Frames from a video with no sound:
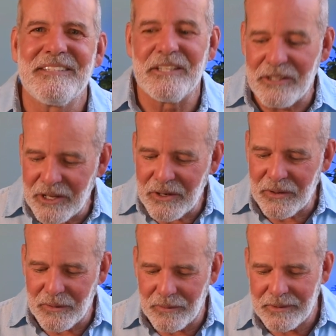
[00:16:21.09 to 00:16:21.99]
To
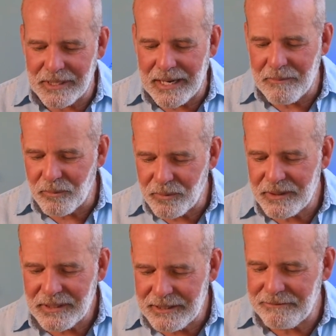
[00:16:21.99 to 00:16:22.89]
know that I'm
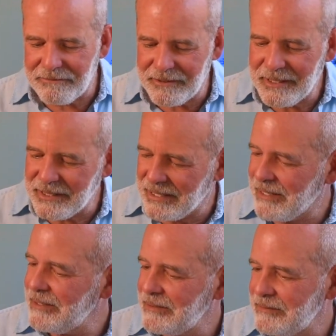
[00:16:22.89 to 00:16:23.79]
really
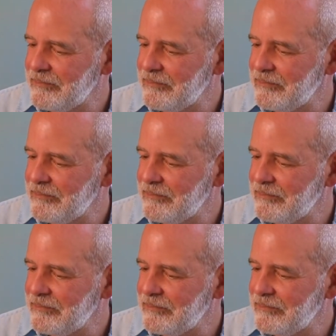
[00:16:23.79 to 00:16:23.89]
feeling